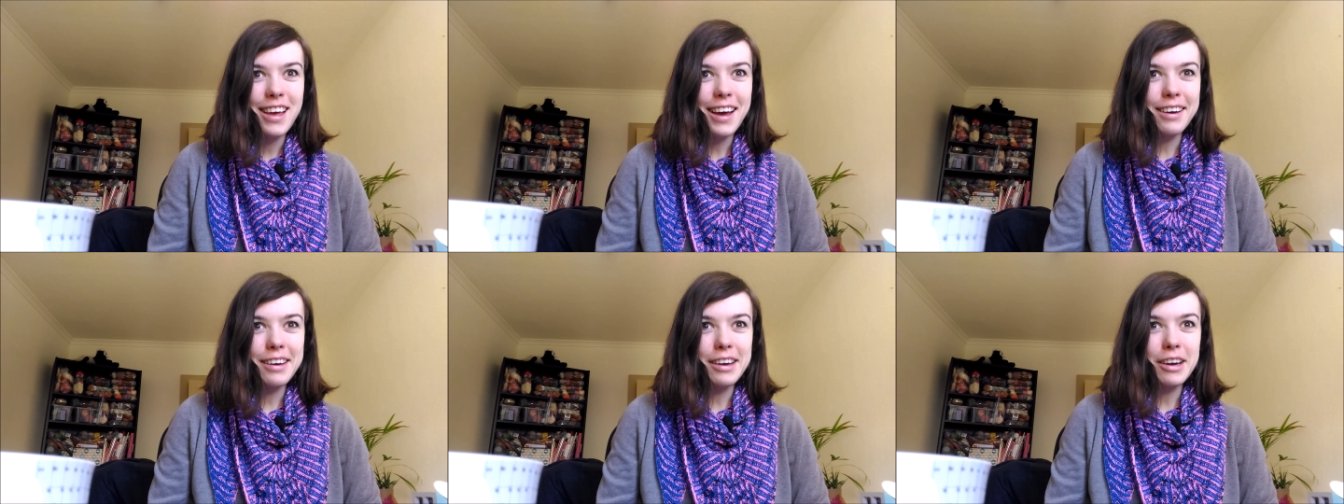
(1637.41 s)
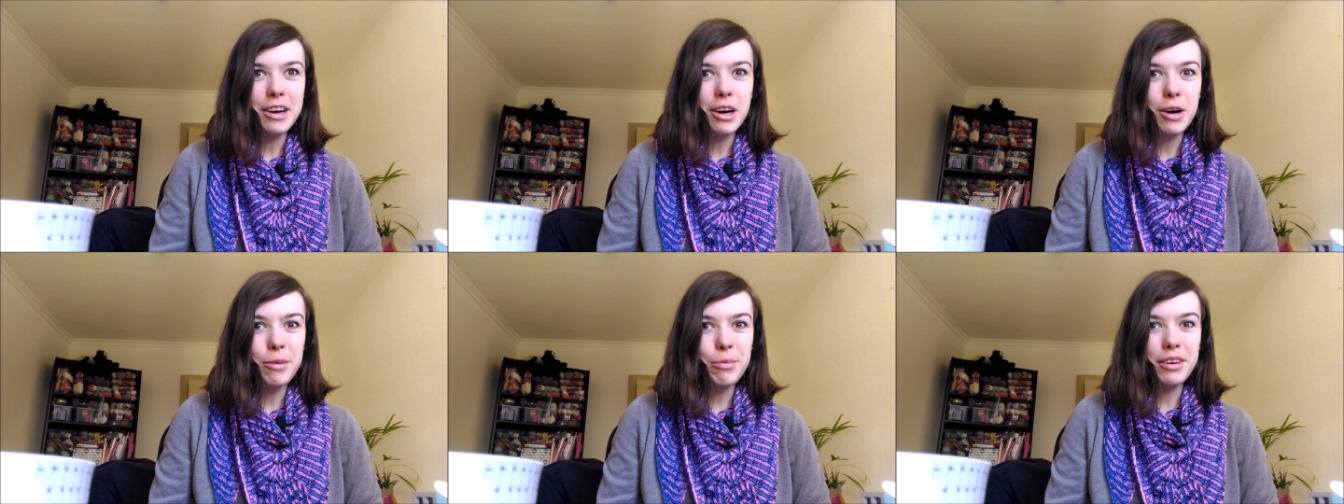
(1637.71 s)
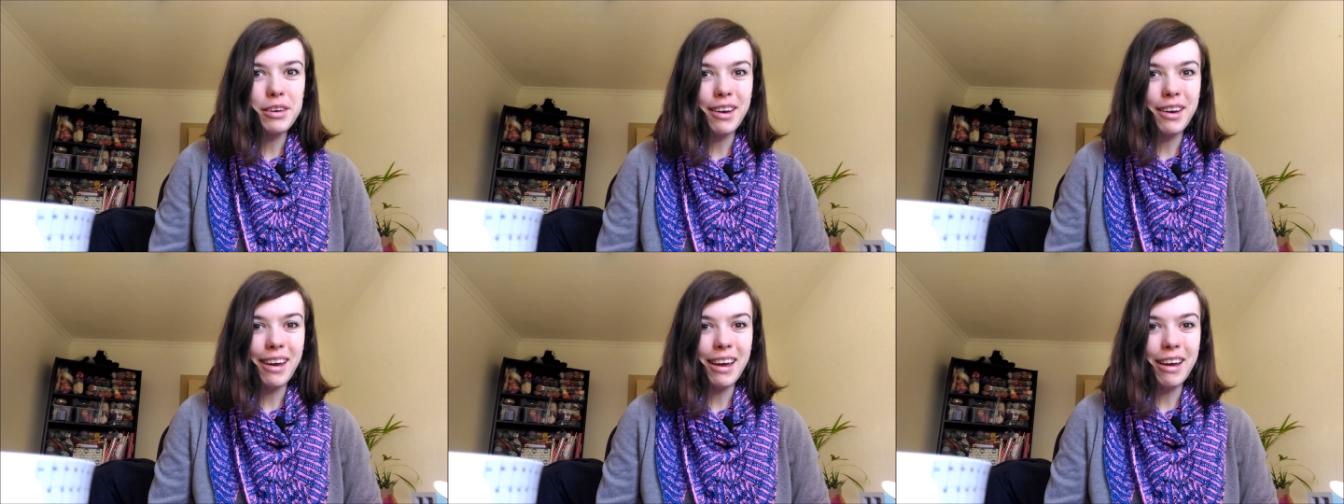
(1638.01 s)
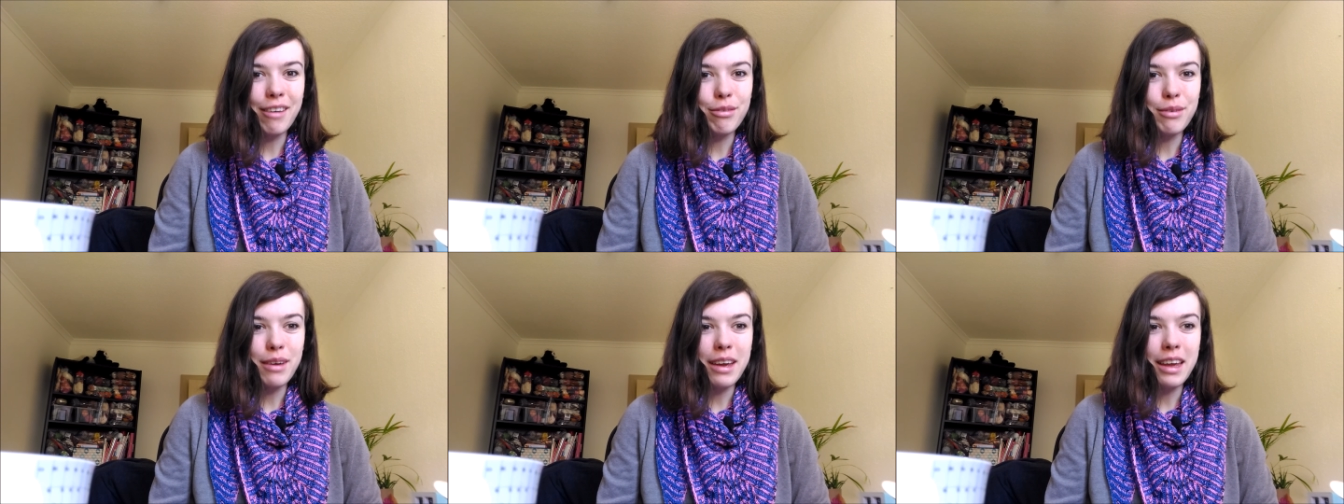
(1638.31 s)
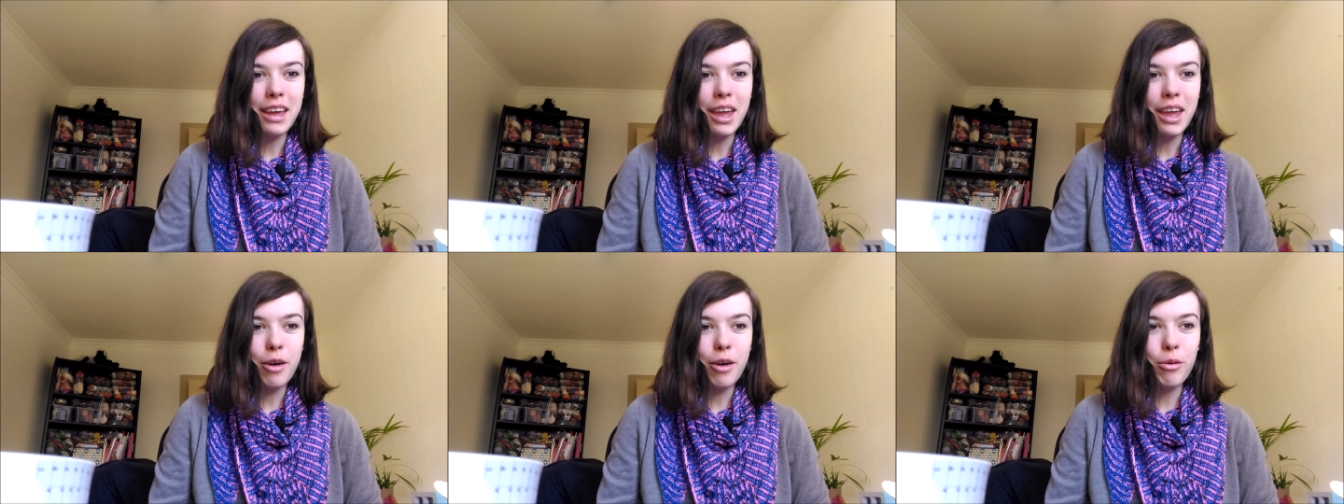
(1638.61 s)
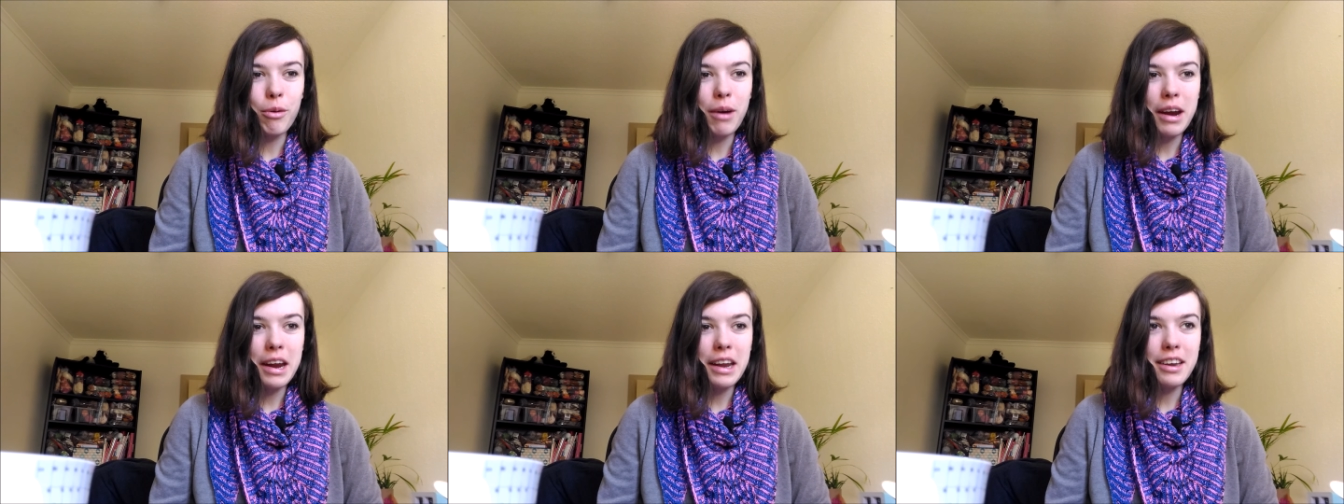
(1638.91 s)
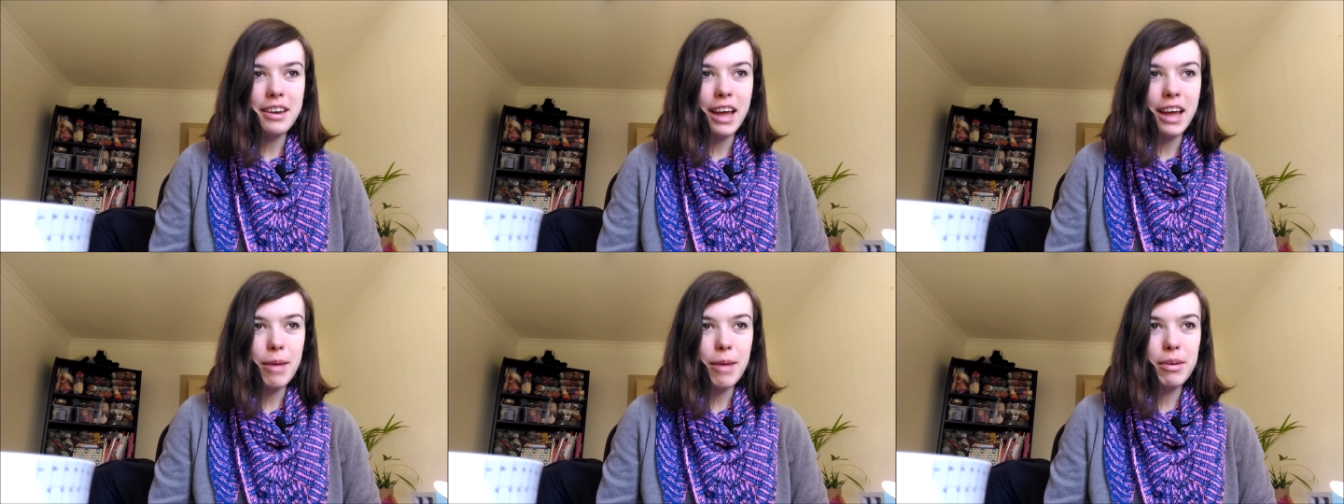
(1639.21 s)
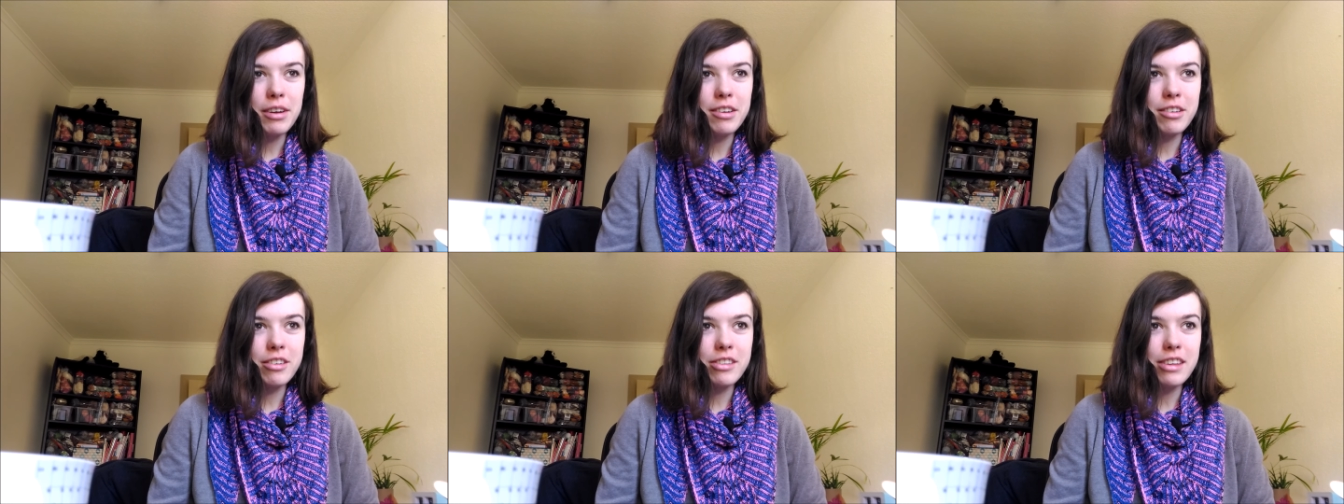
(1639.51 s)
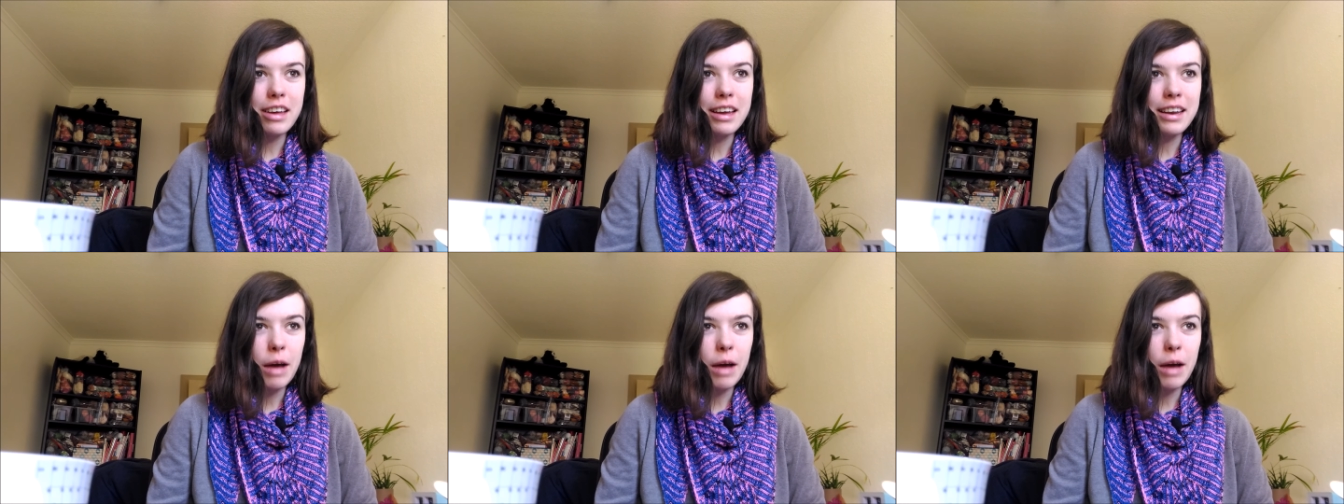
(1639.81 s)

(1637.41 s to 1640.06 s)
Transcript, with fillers: I hope you have a great time until then.